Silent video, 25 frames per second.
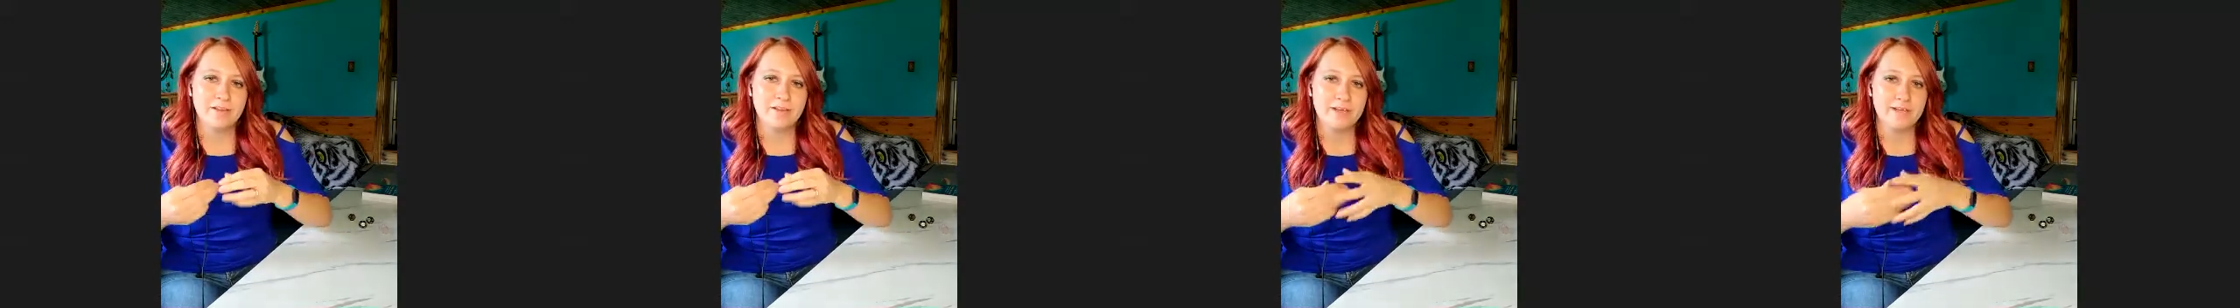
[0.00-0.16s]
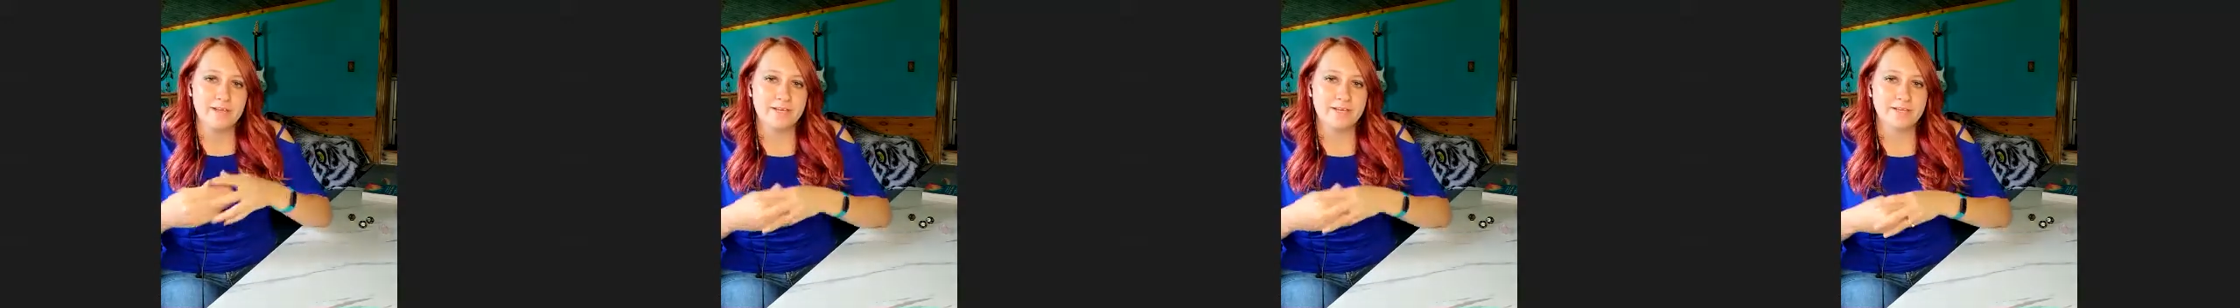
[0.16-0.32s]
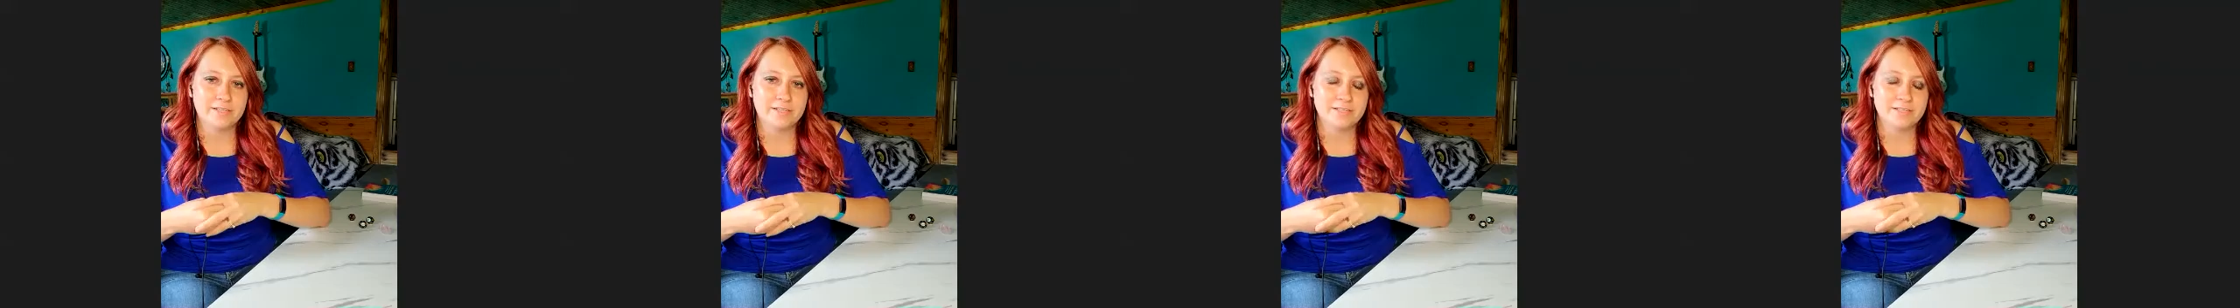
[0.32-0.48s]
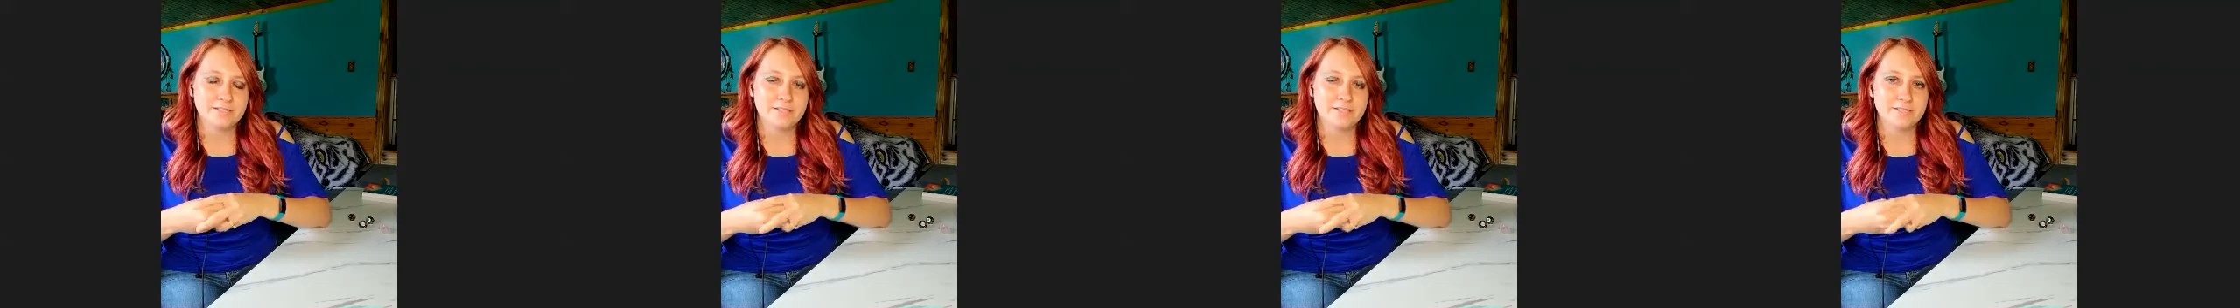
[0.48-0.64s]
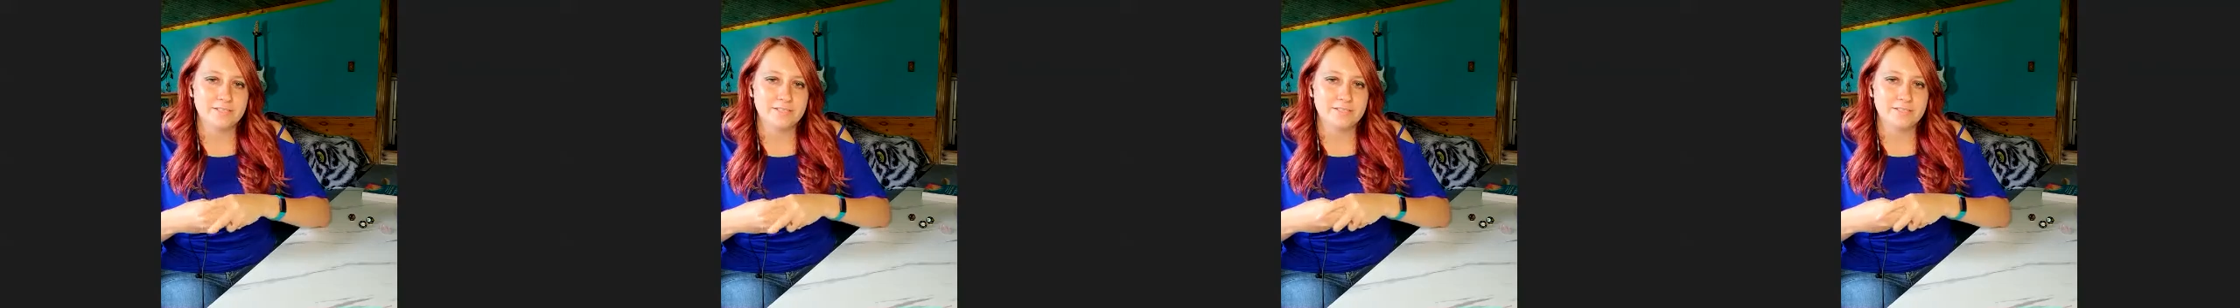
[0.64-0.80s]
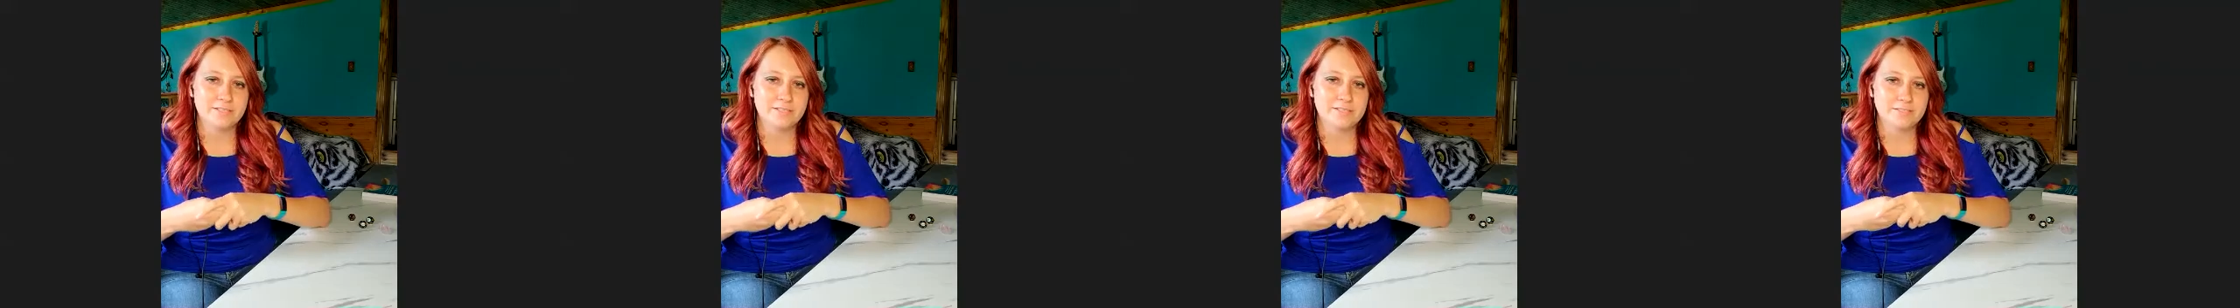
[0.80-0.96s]
And
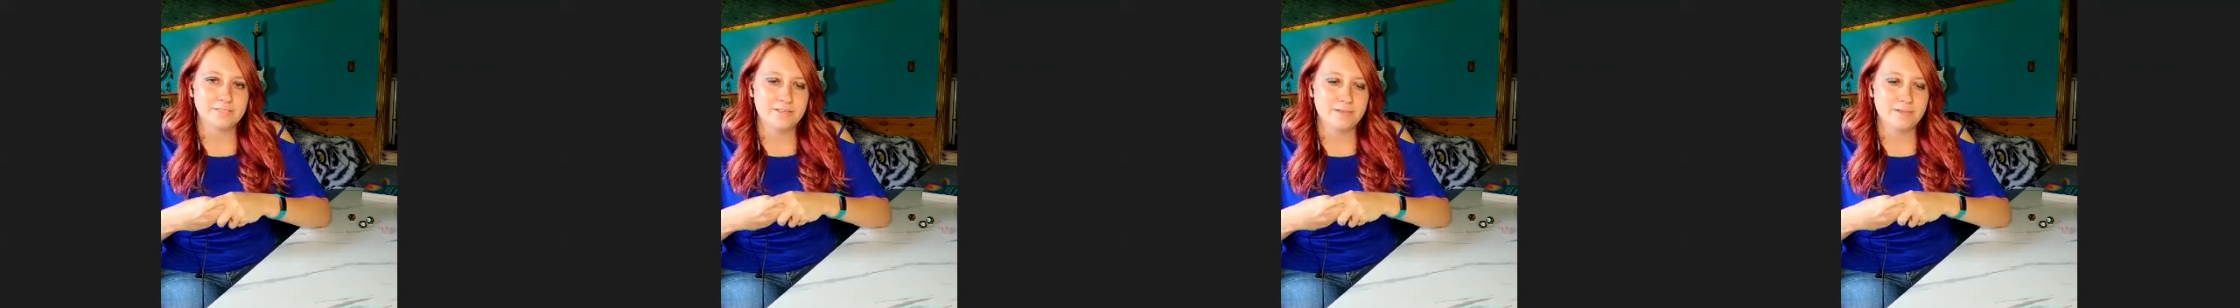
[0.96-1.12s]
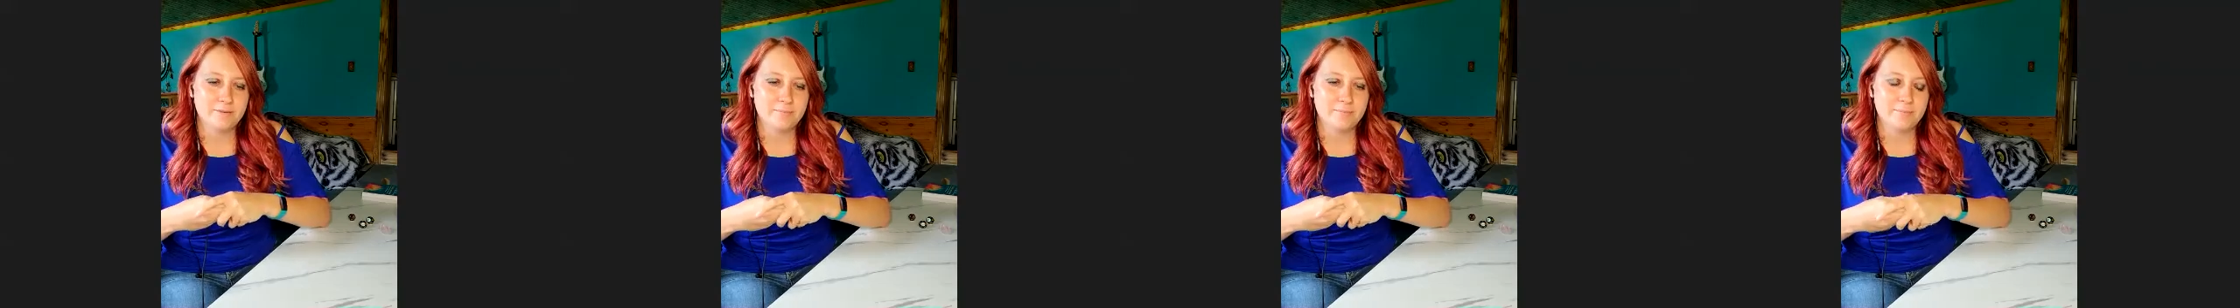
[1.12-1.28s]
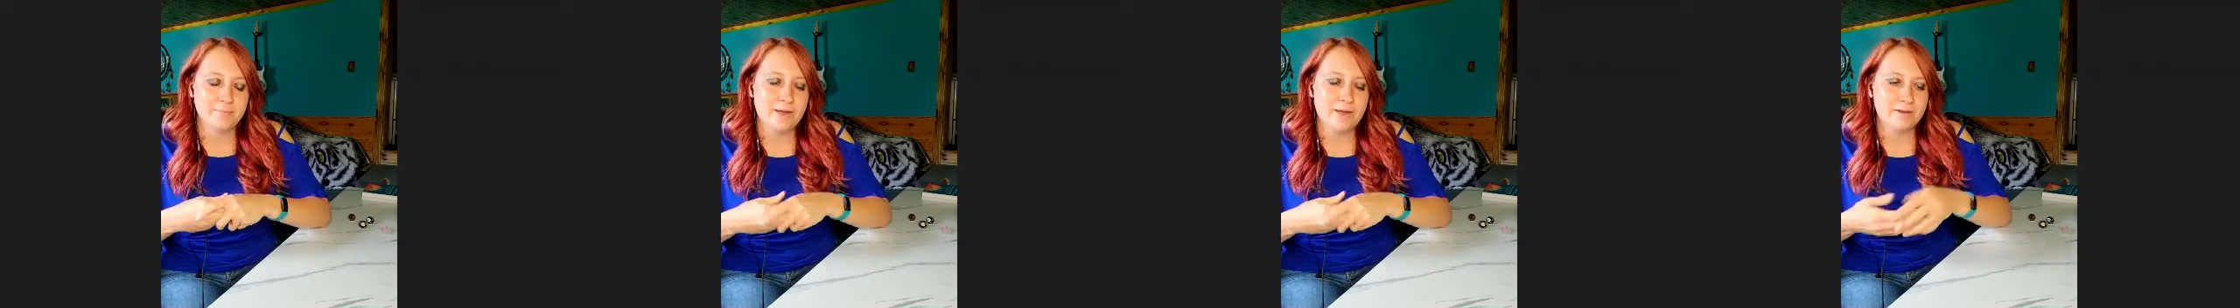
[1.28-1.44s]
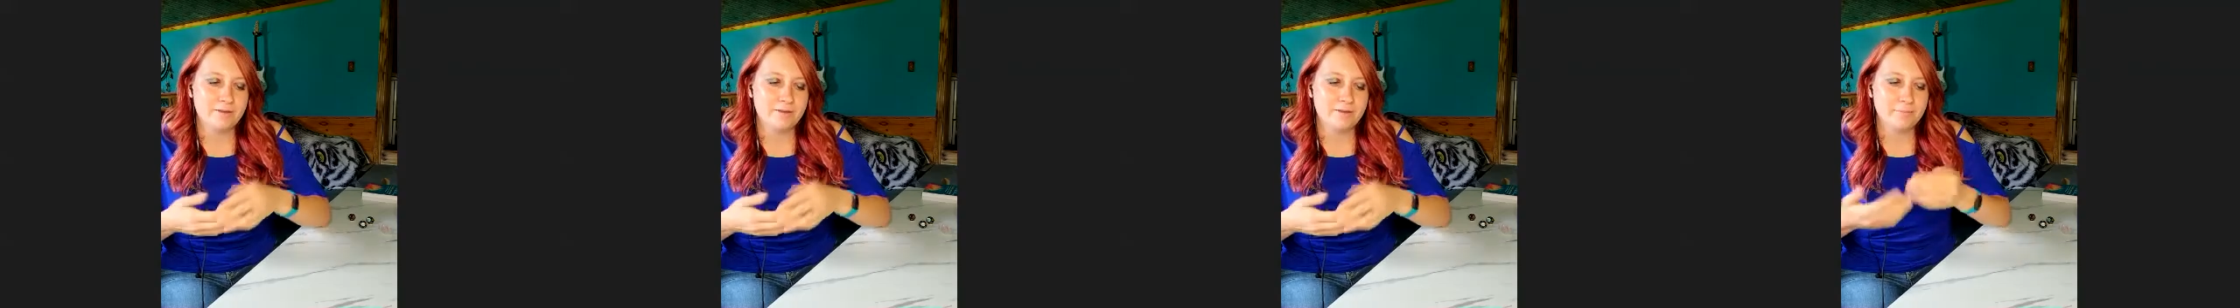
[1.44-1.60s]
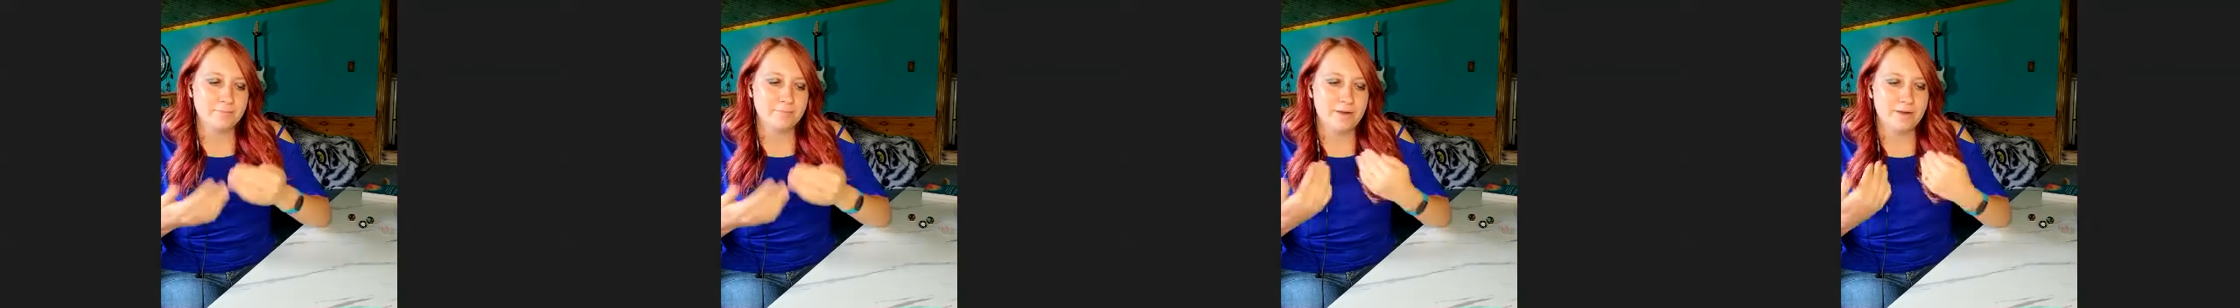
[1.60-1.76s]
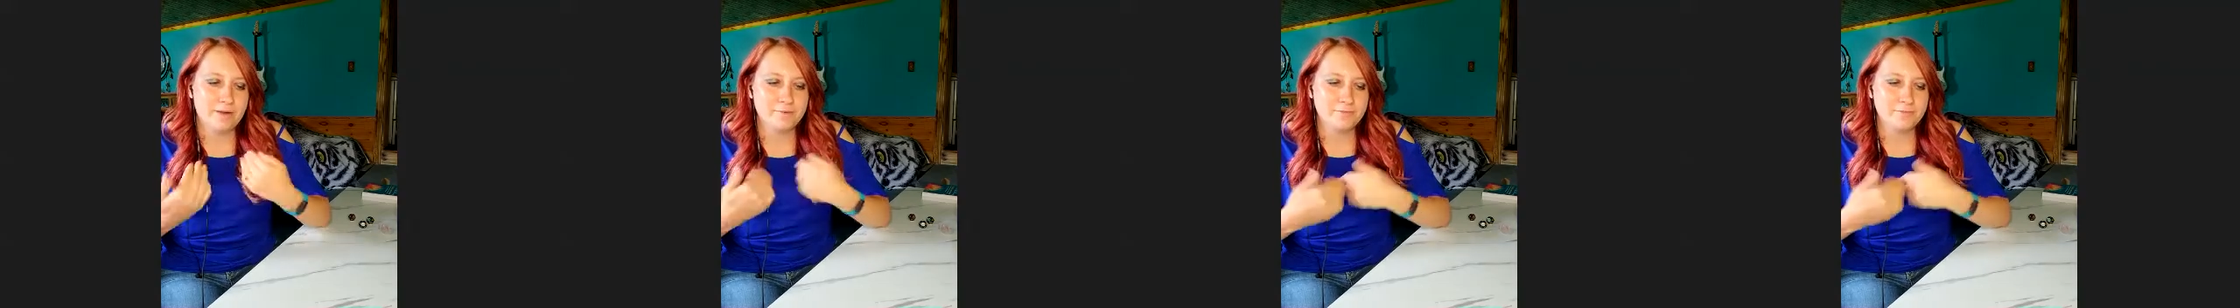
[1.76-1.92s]

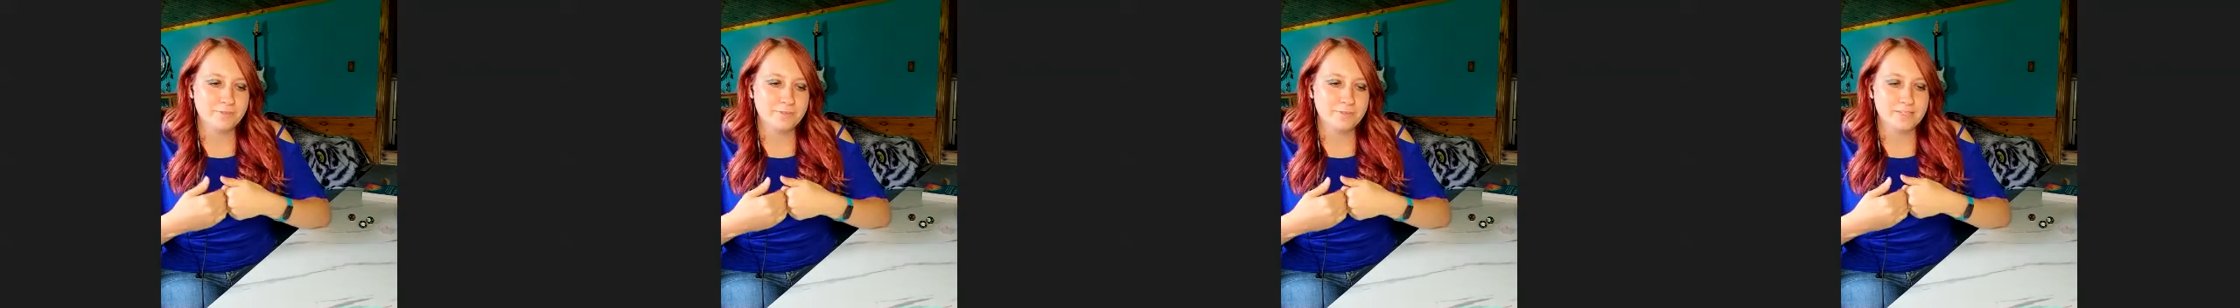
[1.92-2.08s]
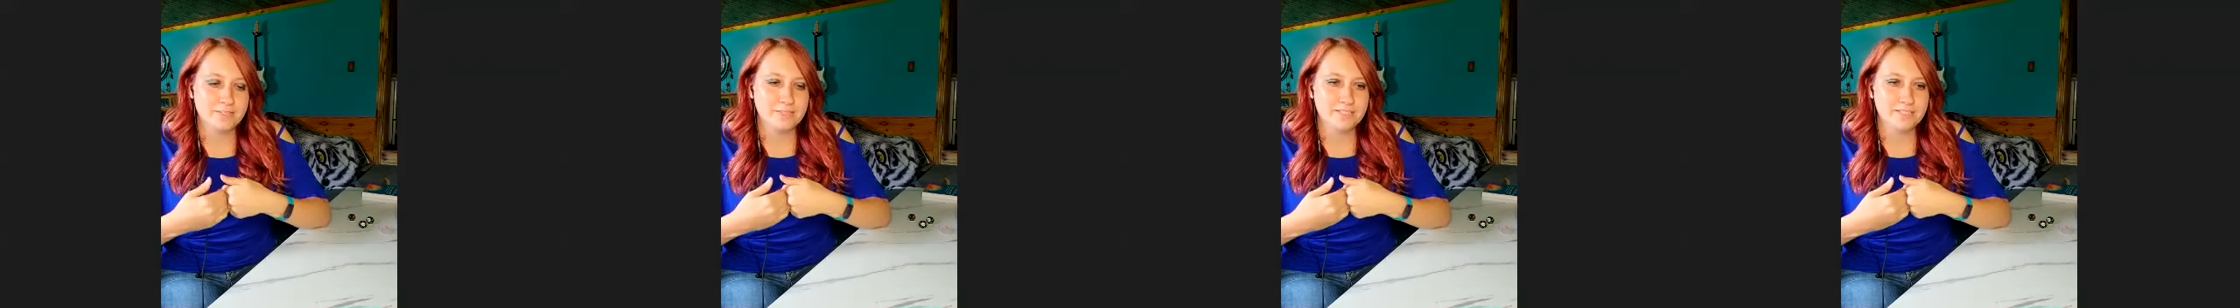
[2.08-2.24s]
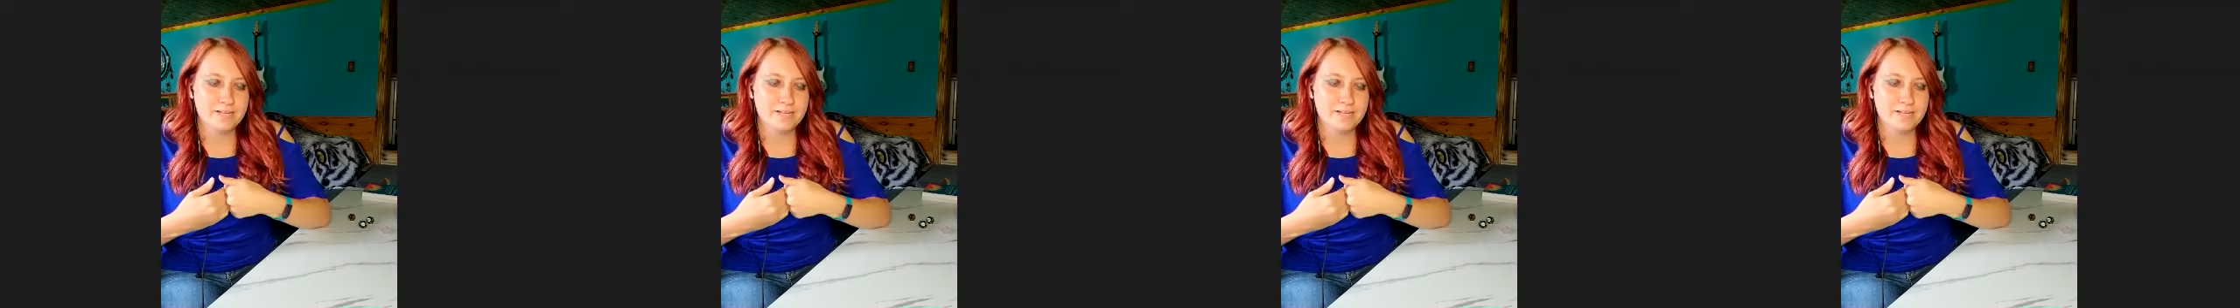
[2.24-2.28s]
mindfulness